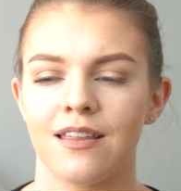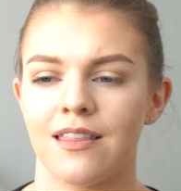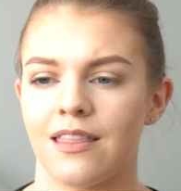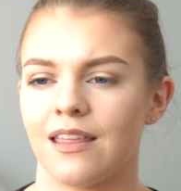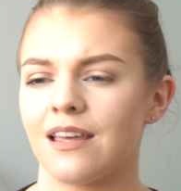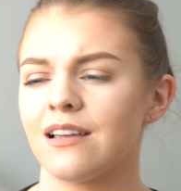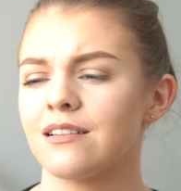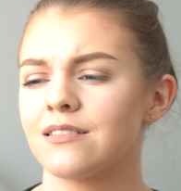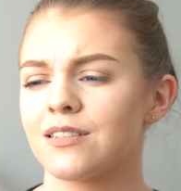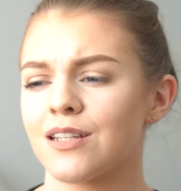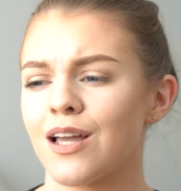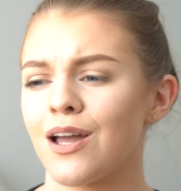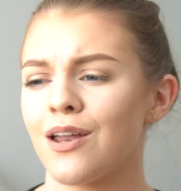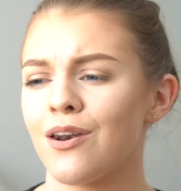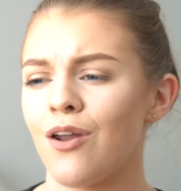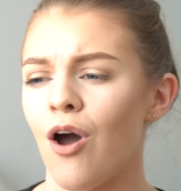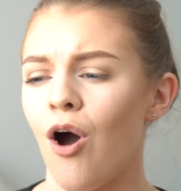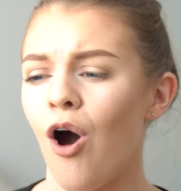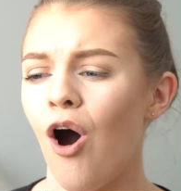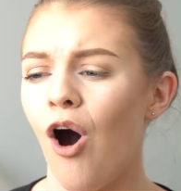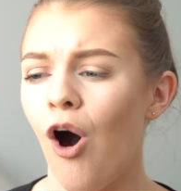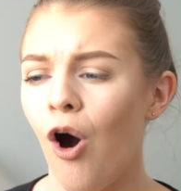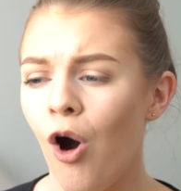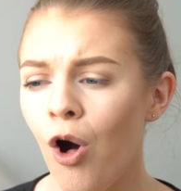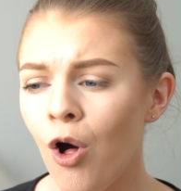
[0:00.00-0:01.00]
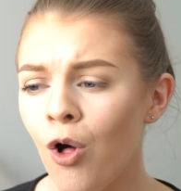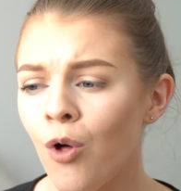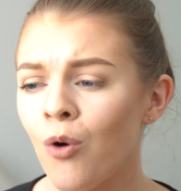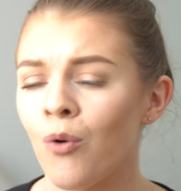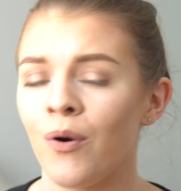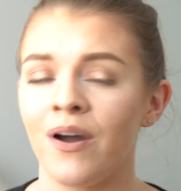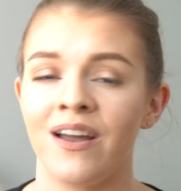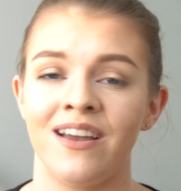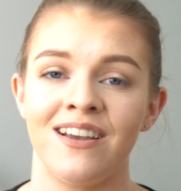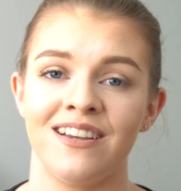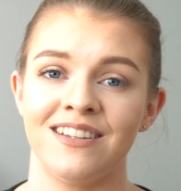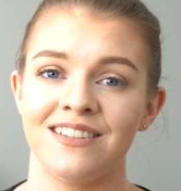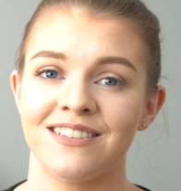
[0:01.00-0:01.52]
Things can
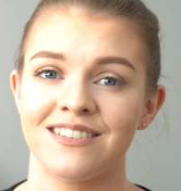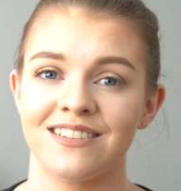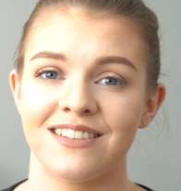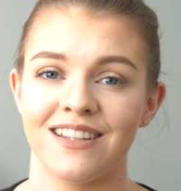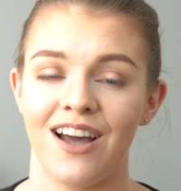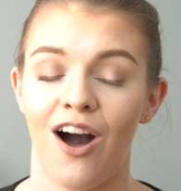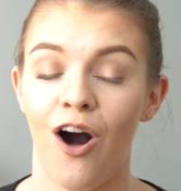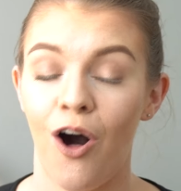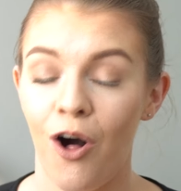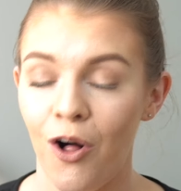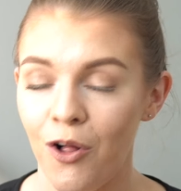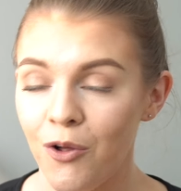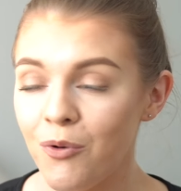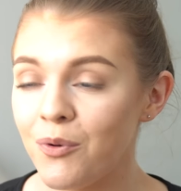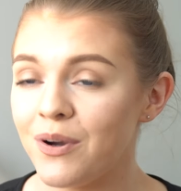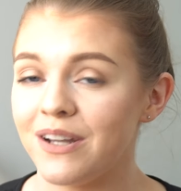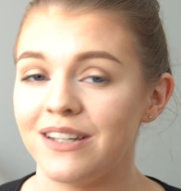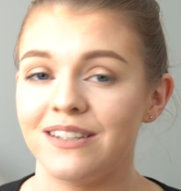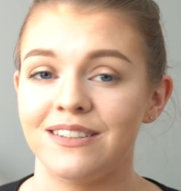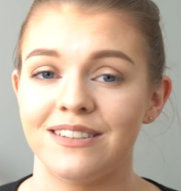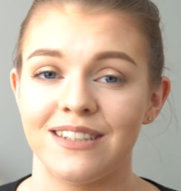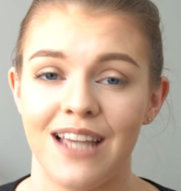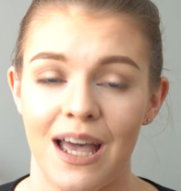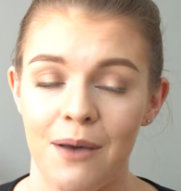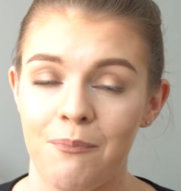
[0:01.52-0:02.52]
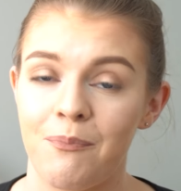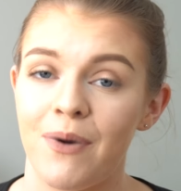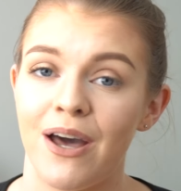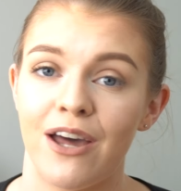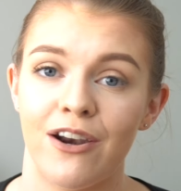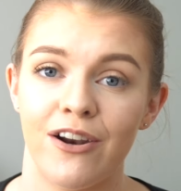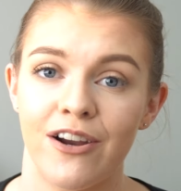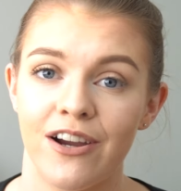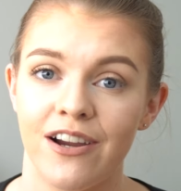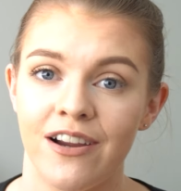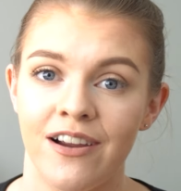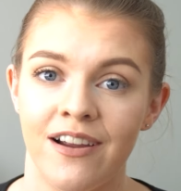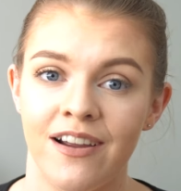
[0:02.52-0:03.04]
always, always get
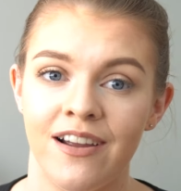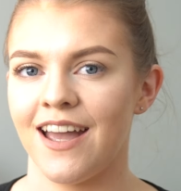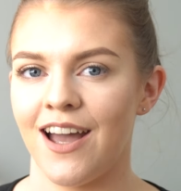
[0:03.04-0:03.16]
better.